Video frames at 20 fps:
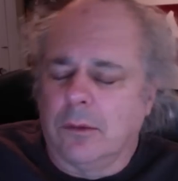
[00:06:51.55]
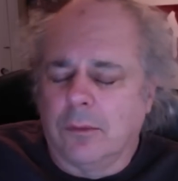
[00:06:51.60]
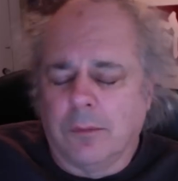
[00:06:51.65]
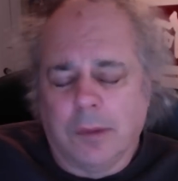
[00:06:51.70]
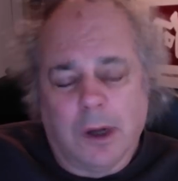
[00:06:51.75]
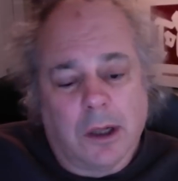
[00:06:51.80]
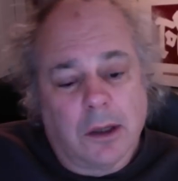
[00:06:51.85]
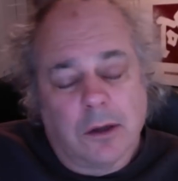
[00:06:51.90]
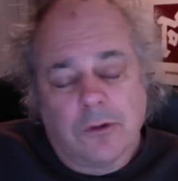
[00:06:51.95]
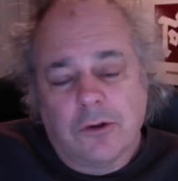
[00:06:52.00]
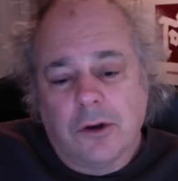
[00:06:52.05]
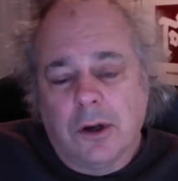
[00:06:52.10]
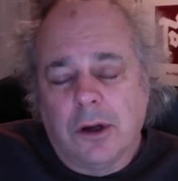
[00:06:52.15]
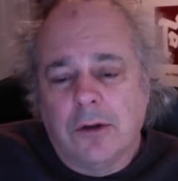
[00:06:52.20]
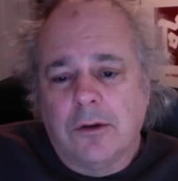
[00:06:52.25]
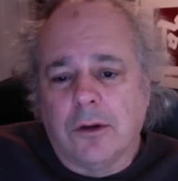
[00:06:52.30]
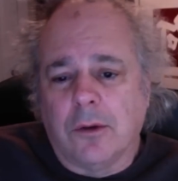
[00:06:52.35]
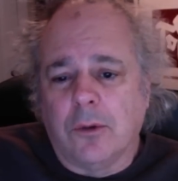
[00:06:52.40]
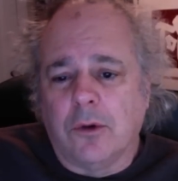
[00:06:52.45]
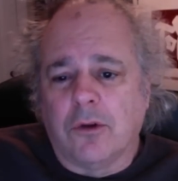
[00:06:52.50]

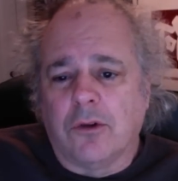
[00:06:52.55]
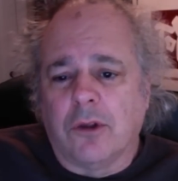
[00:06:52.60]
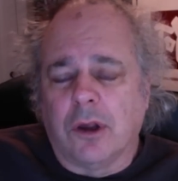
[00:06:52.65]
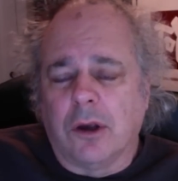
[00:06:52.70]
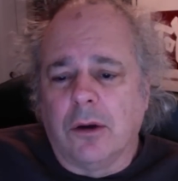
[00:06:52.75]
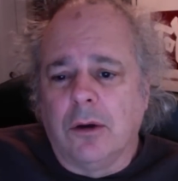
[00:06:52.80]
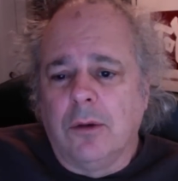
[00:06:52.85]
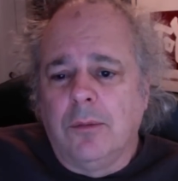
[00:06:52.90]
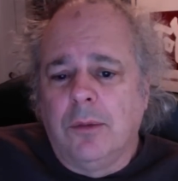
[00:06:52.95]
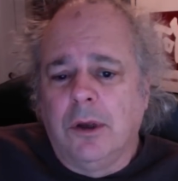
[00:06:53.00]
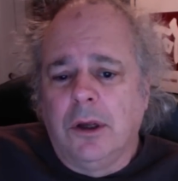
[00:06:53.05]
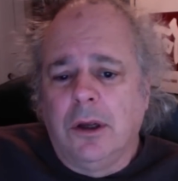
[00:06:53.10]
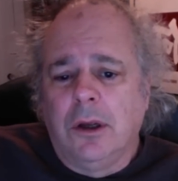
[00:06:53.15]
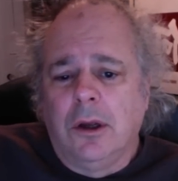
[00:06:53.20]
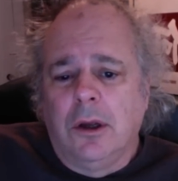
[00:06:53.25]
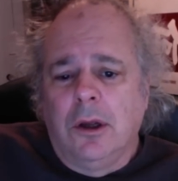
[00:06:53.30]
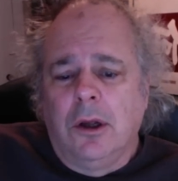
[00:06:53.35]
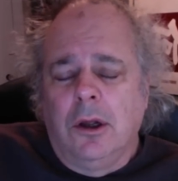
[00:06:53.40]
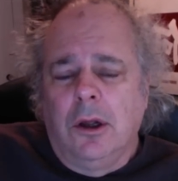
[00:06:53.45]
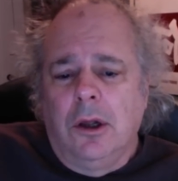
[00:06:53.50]
Apologize, I wish they could be,
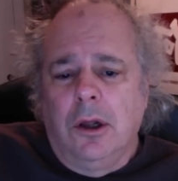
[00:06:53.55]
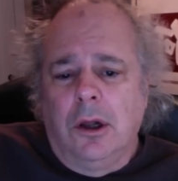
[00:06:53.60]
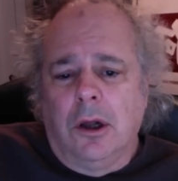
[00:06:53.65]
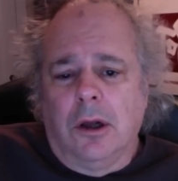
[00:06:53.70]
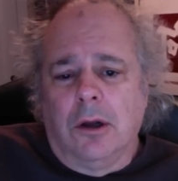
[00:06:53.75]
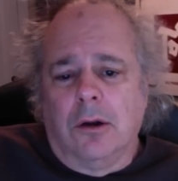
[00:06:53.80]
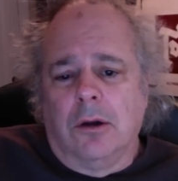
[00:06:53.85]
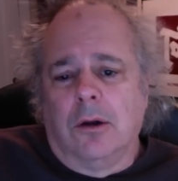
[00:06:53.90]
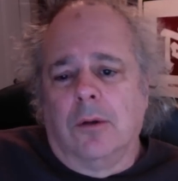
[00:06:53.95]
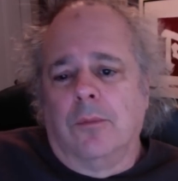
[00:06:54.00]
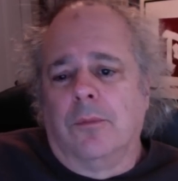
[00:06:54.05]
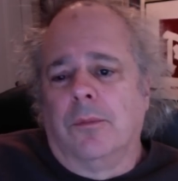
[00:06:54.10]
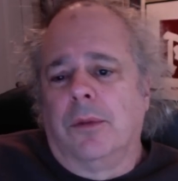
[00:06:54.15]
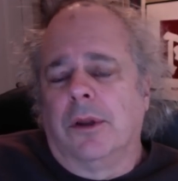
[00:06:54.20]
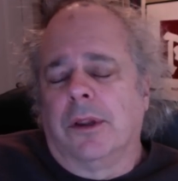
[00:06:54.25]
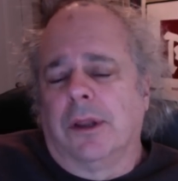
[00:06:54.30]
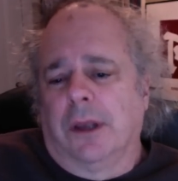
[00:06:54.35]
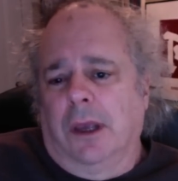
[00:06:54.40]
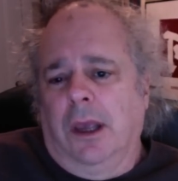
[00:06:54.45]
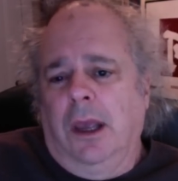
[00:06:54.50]

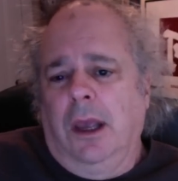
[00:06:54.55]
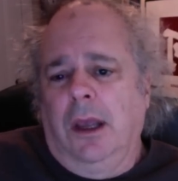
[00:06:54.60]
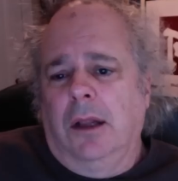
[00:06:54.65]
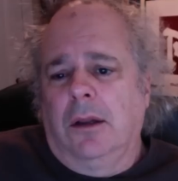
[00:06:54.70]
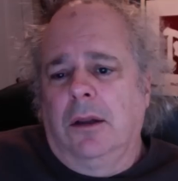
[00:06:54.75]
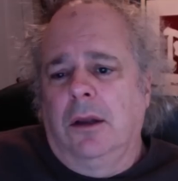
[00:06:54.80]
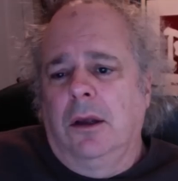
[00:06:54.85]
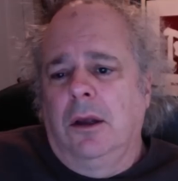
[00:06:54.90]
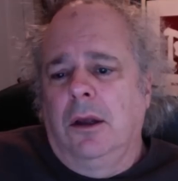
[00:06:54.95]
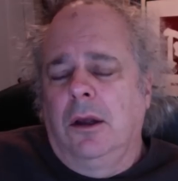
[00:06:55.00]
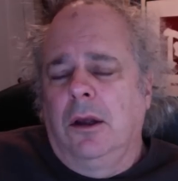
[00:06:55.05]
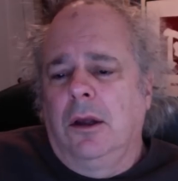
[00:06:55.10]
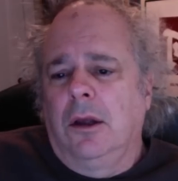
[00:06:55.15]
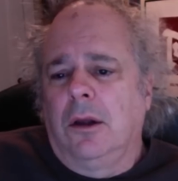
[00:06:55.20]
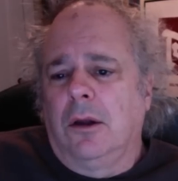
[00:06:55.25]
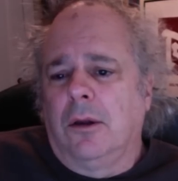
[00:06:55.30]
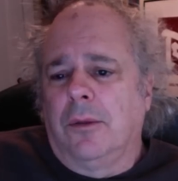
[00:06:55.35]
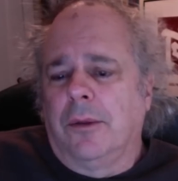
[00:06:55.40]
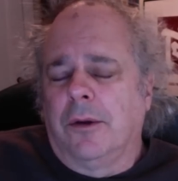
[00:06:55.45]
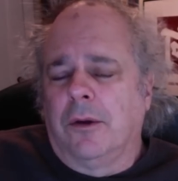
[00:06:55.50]
but they can't.
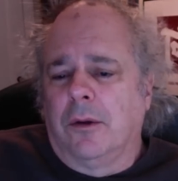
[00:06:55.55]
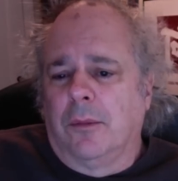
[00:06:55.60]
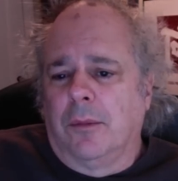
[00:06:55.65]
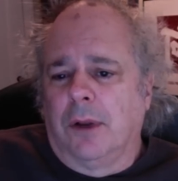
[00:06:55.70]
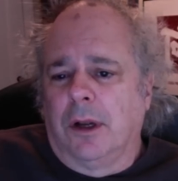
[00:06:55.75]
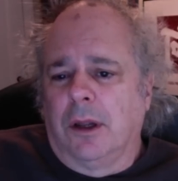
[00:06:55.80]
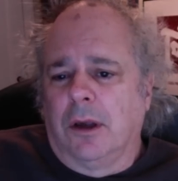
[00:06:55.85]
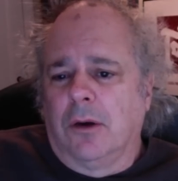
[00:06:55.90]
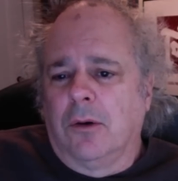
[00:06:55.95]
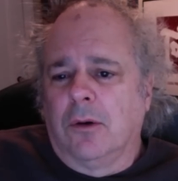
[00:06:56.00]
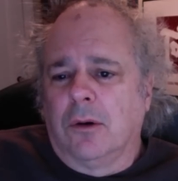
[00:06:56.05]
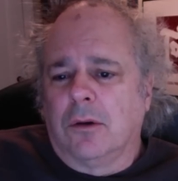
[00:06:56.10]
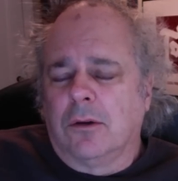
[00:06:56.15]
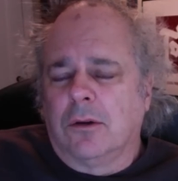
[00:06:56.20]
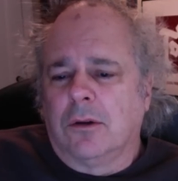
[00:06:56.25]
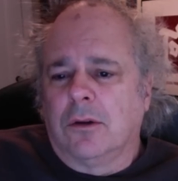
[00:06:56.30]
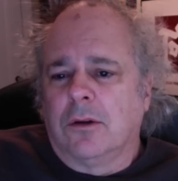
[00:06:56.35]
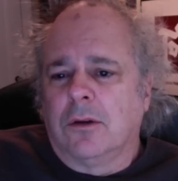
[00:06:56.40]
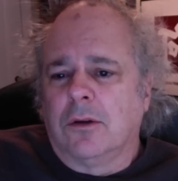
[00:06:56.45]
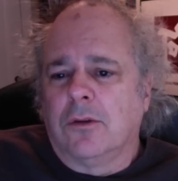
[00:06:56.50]
There are many costs
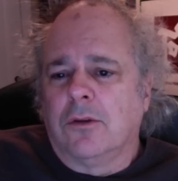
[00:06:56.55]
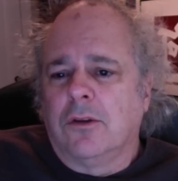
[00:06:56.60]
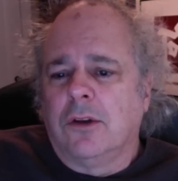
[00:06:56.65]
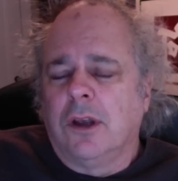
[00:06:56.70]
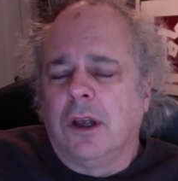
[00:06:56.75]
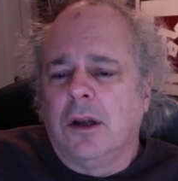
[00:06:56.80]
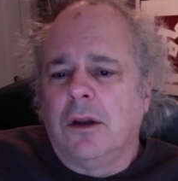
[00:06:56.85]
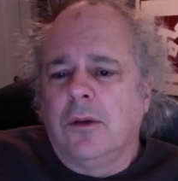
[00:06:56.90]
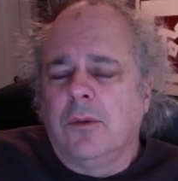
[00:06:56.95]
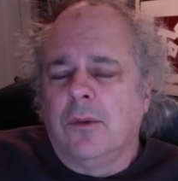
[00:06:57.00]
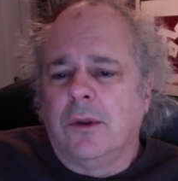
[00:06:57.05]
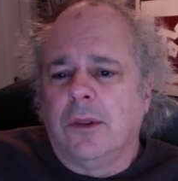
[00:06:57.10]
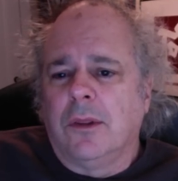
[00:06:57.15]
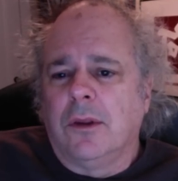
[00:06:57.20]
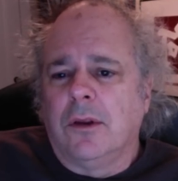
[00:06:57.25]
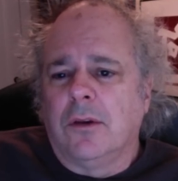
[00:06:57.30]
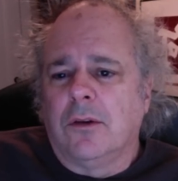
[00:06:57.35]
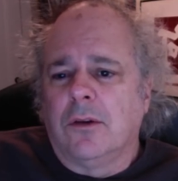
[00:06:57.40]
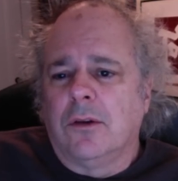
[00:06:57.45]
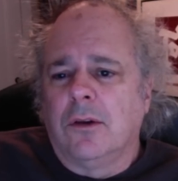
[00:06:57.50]
associated with
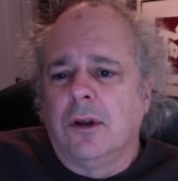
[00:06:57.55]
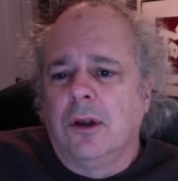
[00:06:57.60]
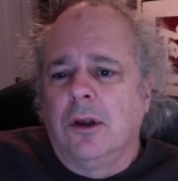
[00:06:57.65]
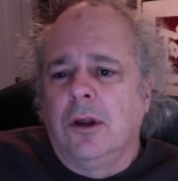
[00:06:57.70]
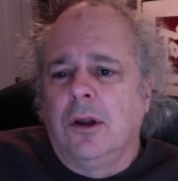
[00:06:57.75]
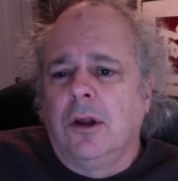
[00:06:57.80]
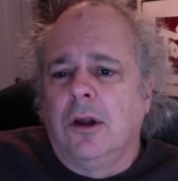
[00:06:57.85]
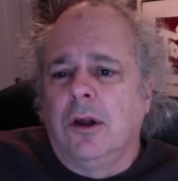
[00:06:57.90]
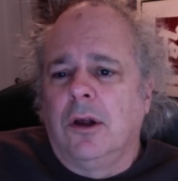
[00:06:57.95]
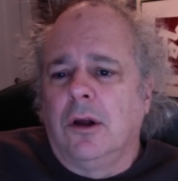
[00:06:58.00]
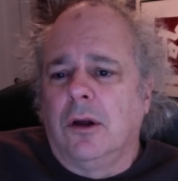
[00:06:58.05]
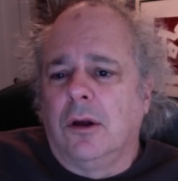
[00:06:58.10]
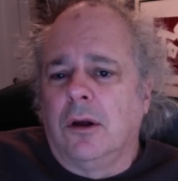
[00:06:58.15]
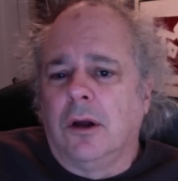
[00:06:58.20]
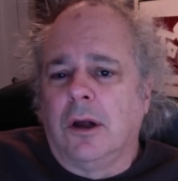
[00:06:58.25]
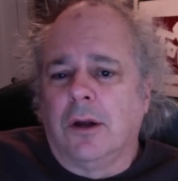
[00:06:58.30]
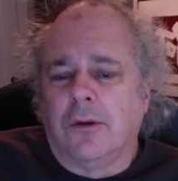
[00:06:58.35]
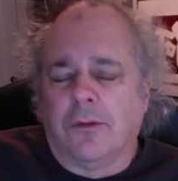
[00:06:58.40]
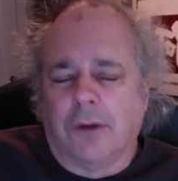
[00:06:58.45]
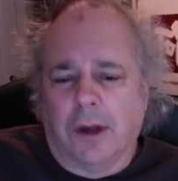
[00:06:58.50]
this,
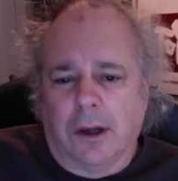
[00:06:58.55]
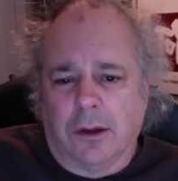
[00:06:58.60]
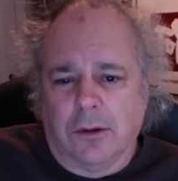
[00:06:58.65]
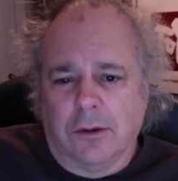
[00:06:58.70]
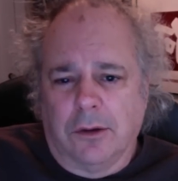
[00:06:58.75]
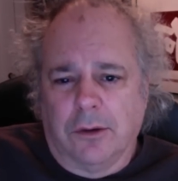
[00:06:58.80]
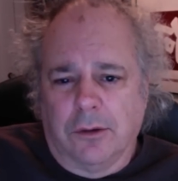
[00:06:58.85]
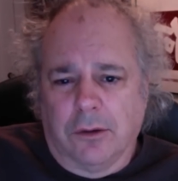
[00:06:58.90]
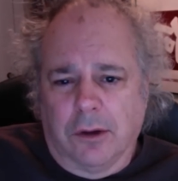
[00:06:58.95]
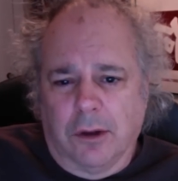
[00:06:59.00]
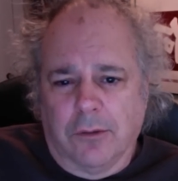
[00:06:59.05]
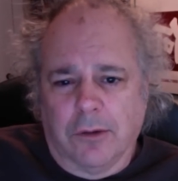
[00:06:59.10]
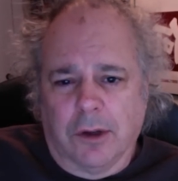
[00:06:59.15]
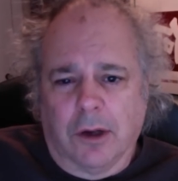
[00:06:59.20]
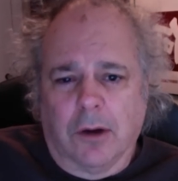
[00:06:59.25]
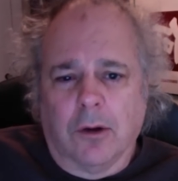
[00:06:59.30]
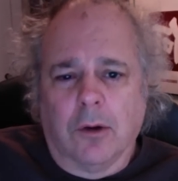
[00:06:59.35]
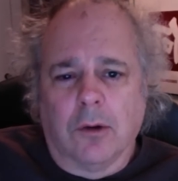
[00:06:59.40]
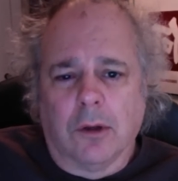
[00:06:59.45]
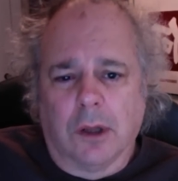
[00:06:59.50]
and faculty are giving a
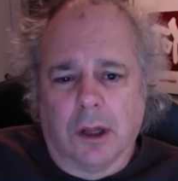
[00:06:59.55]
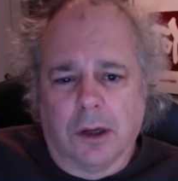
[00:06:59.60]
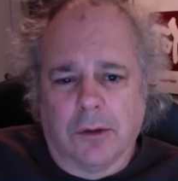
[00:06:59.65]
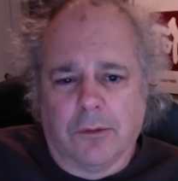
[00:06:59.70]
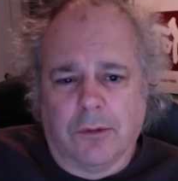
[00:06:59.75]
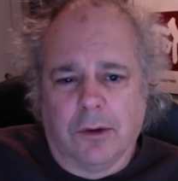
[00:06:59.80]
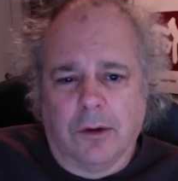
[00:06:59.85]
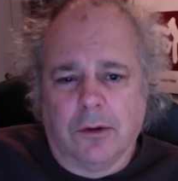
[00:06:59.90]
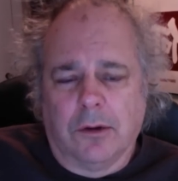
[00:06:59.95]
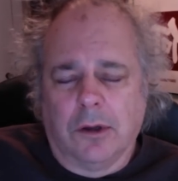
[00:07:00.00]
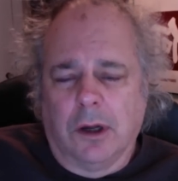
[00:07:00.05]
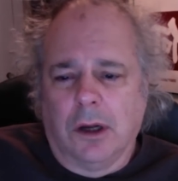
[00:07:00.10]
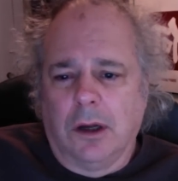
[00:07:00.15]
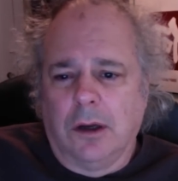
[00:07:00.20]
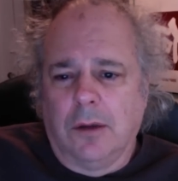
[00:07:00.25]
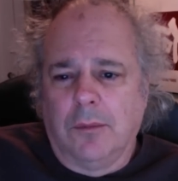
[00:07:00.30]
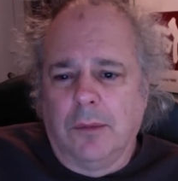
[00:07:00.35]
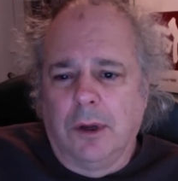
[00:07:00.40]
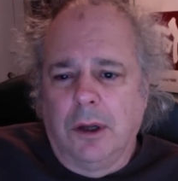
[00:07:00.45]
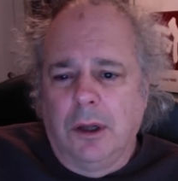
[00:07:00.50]
whole lot of their
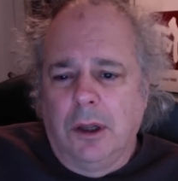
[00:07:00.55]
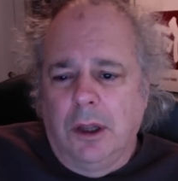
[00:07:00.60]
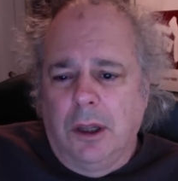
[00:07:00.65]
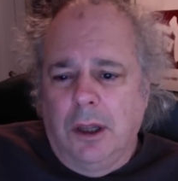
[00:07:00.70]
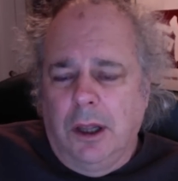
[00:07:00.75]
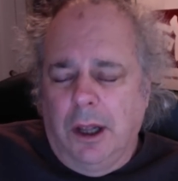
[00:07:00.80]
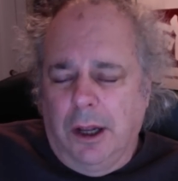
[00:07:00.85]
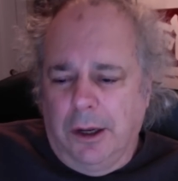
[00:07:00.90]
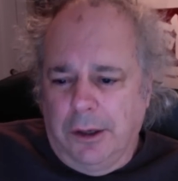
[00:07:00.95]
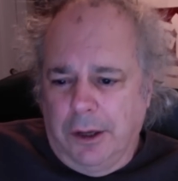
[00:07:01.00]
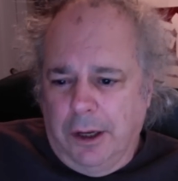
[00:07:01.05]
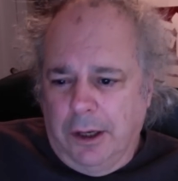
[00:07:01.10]
time and